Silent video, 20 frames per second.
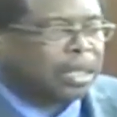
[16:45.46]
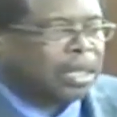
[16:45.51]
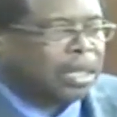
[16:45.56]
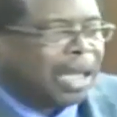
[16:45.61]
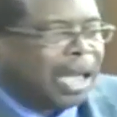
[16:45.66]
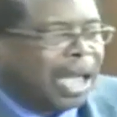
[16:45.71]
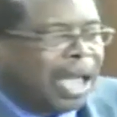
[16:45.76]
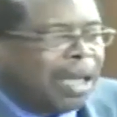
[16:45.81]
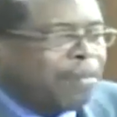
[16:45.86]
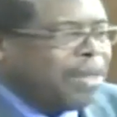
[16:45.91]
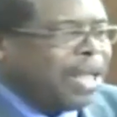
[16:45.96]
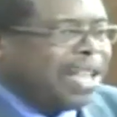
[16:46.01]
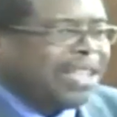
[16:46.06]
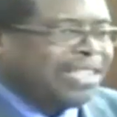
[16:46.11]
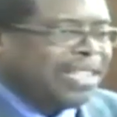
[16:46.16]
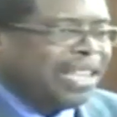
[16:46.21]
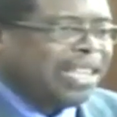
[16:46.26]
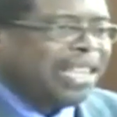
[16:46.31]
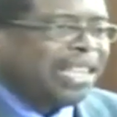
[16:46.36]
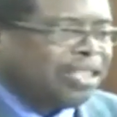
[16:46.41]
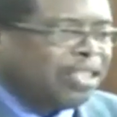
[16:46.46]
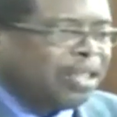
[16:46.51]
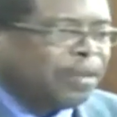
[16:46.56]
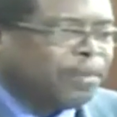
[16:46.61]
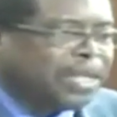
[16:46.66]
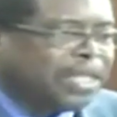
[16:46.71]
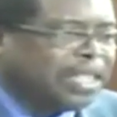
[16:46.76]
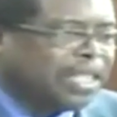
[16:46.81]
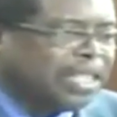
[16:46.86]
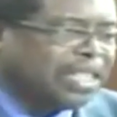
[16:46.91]
I'm not saying it should
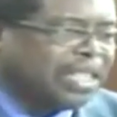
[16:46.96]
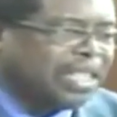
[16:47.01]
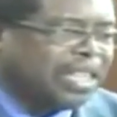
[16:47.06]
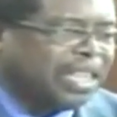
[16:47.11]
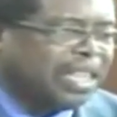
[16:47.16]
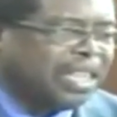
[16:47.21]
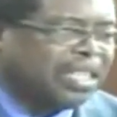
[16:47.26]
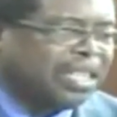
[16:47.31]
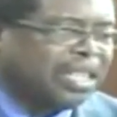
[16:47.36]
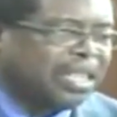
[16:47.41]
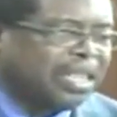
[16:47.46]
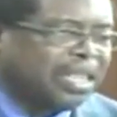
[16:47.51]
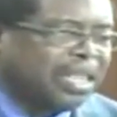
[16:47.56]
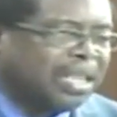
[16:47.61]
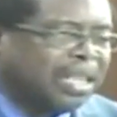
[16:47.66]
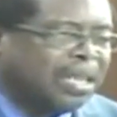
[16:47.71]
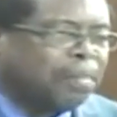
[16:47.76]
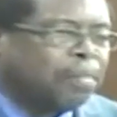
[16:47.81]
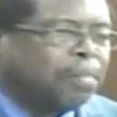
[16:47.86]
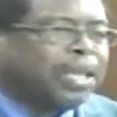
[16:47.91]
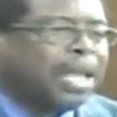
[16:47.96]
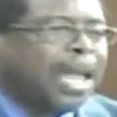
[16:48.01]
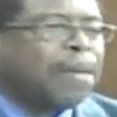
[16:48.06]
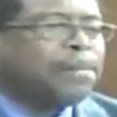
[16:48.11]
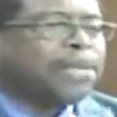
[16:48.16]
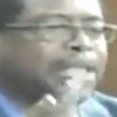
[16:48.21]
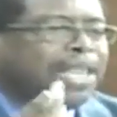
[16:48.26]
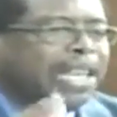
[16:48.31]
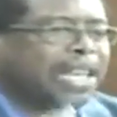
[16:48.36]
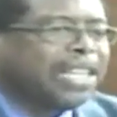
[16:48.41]
be 68, but I'm
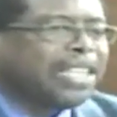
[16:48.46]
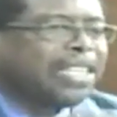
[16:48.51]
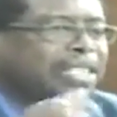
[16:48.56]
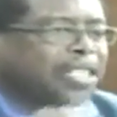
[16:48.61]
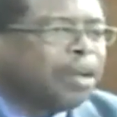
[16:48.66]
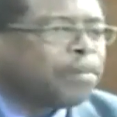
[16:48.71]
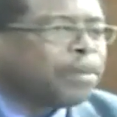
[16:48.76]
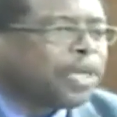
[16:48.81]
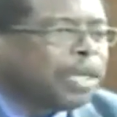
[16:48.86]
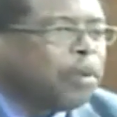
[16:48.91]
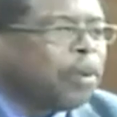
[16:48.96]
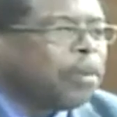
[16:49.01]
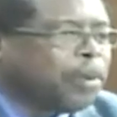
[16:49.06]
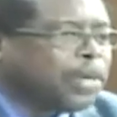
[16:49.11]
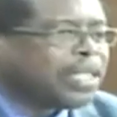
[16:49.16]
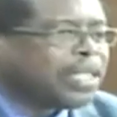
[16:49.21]
saying it's something we must